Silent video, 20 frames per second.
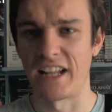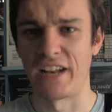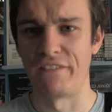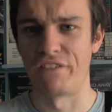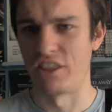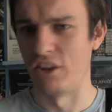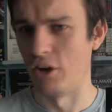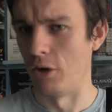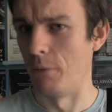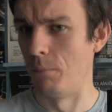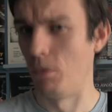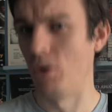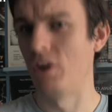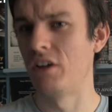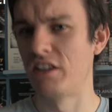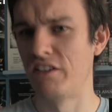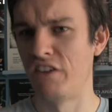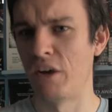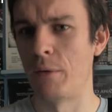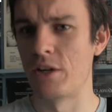and I think the whole point
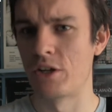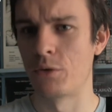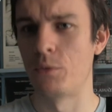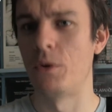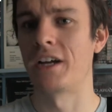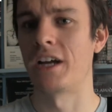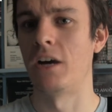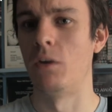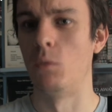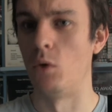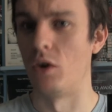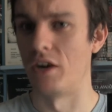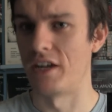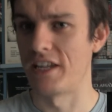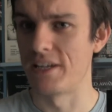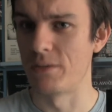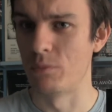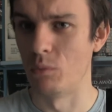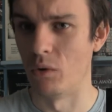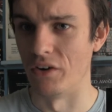of the film is to work out what
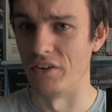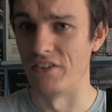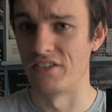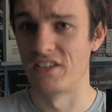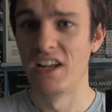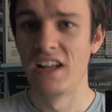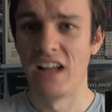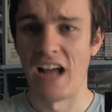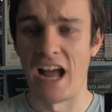he wants.